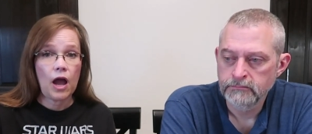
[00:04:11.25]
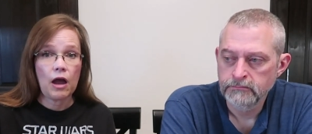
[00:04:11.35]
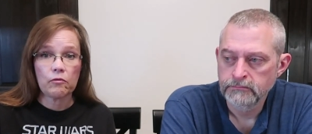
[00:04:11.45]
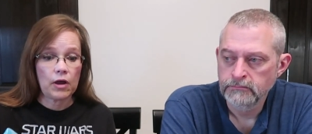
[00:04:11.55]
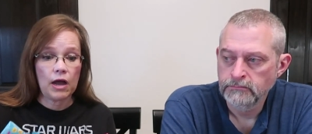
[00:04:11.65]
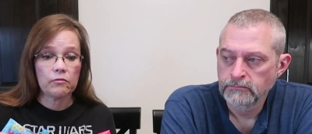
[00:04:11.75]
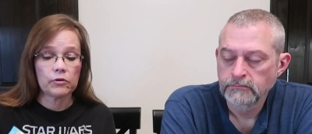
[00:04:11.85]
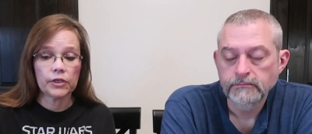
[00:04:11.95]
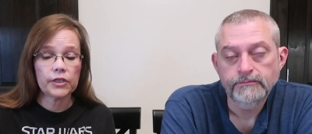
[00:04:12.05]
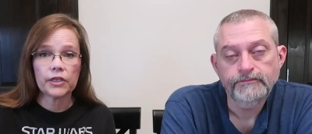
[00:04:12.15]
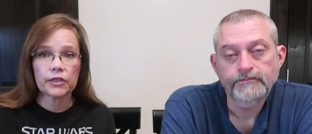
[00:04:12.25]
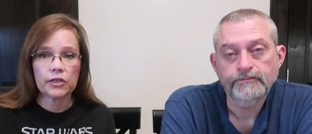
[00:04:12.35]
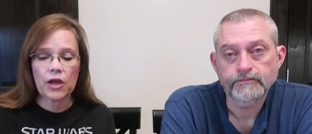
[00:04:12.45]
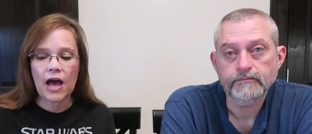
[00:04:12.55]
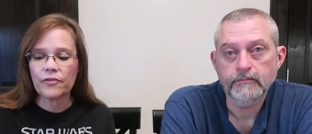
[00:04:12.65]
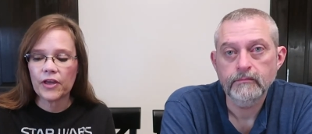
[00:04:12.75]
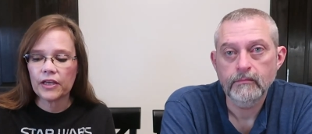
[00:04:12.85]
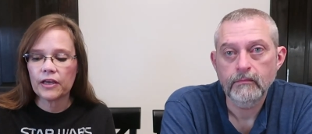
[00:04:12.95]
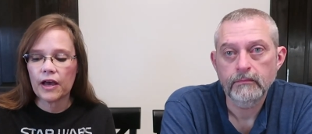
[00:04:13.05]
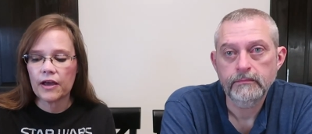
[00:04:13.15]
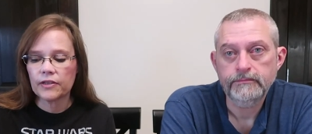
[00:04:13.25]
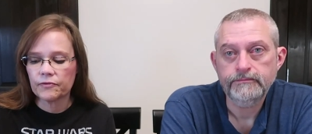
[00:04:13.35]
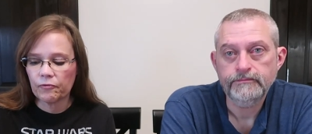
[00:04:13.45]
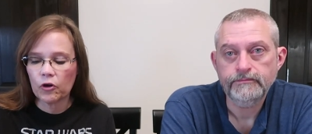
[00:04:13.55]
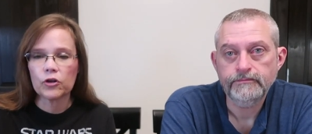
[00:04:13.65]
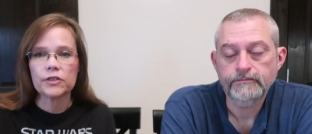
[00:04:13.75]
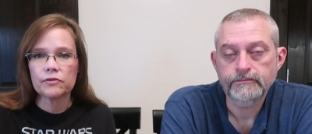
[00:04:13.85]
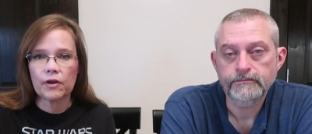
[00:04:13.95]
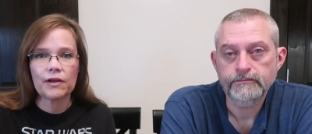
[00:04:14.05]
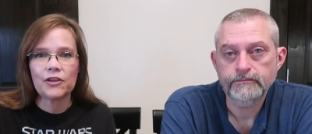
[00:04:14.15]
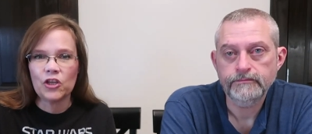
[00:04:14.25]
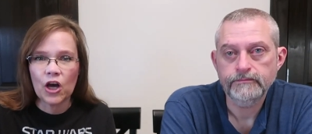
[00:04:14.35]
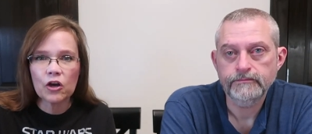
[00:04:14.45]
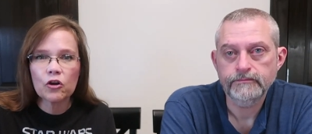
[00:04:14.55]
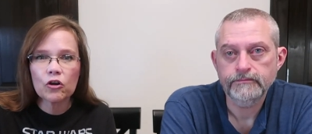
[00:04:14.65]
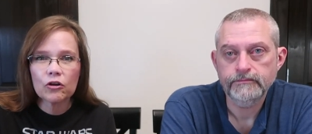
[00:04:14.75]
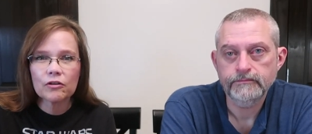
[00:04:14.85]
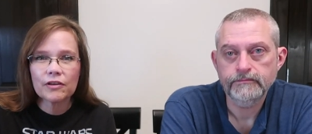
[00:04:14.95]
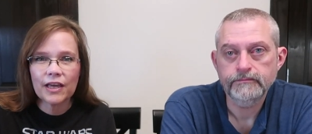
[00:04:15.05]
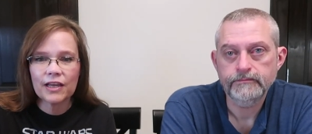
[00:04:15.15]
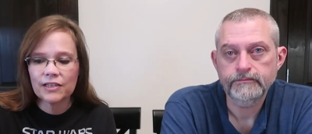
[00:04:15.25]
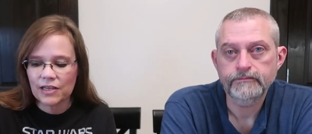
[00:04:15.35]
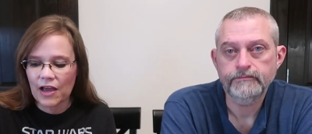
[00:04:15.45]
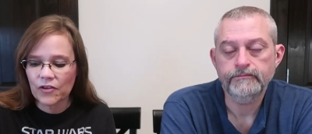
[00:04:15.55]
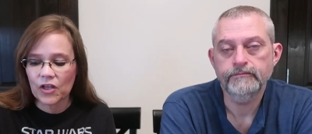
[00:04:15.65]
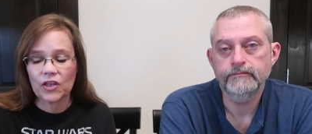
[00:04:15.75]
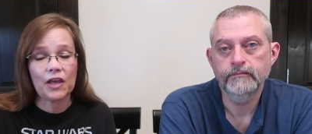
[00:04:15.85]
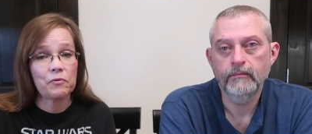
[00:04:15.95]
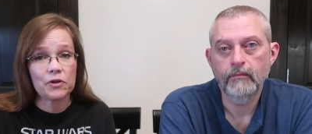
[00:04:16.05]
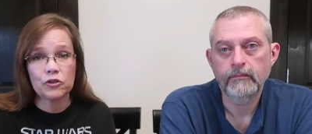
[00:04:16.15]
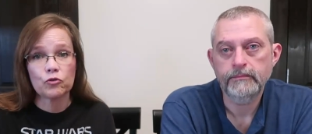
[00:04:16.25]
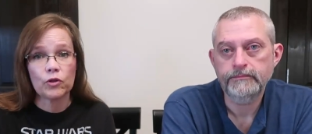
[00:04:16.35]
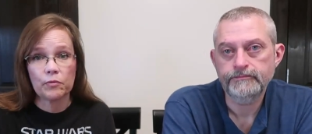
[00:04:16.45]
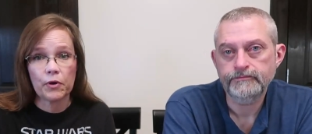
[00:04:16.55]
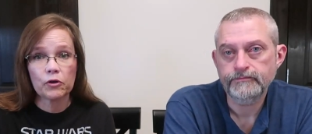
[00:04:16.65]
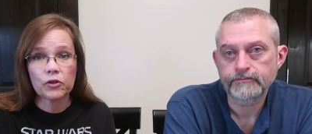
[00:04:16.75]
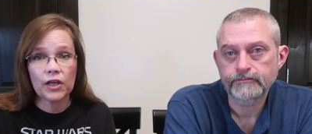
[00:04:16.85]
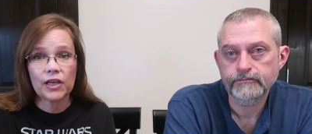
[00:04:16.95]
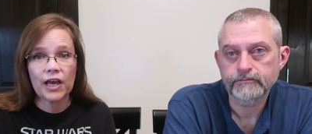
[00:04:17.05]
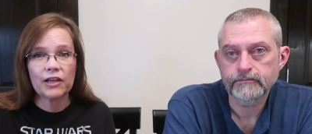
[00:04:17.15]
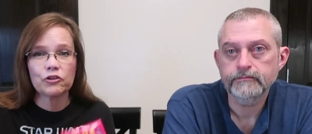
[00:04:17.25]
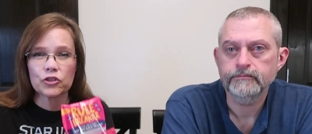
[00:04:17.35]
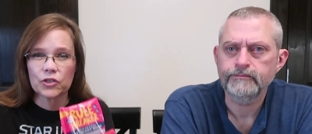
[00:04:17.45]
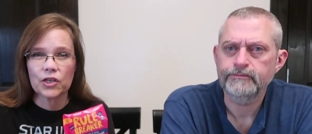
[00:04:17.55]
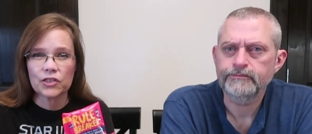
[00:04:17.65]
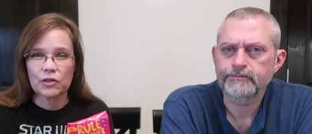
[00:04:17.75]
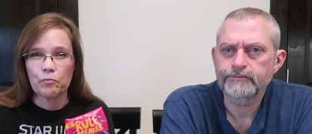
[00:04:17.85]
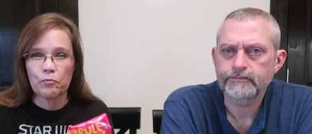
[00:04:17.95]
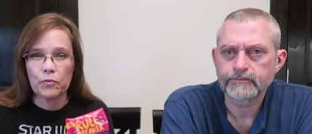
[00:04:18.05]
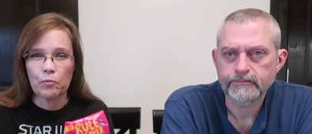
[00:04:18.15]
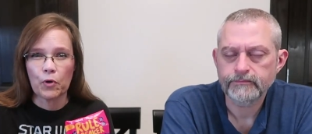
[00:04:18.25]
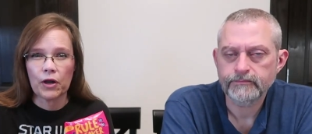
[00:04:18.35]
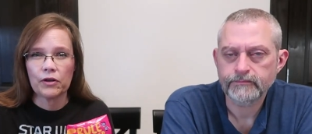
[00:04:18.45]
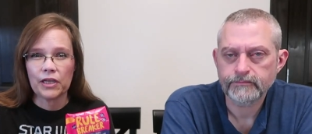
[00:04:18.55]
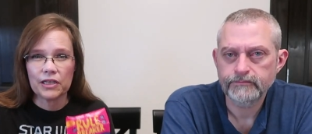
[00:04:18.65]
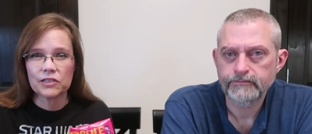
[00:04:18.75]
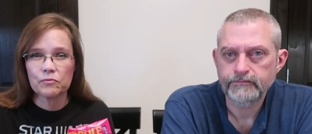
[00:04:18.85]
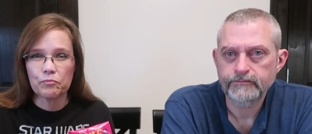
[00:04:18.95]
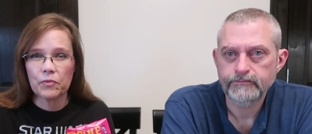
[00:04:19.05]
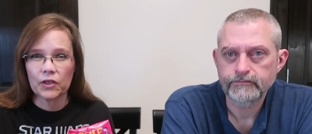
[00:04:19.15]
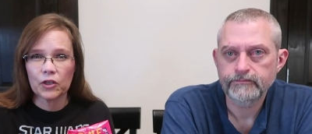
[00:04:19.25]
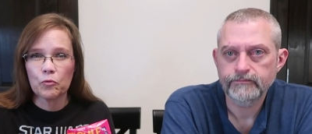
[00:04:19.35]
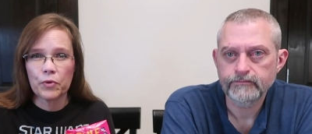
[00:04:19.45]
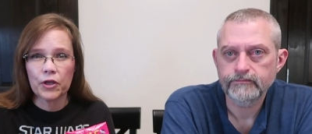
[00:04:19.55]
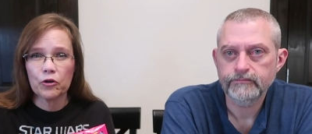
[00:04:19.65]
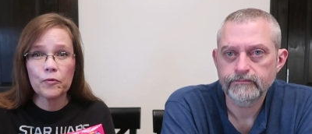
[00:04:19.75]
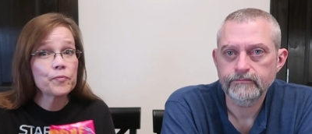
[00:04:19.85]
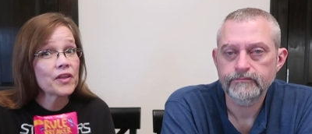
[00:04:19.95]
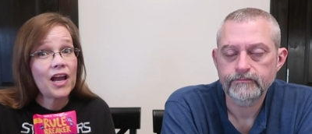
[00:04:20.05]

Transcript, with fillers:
Speaker 1: I really think that, I think as far as younger kids, I think they would enjoy the birthday cake just because the brownie is a little bitter.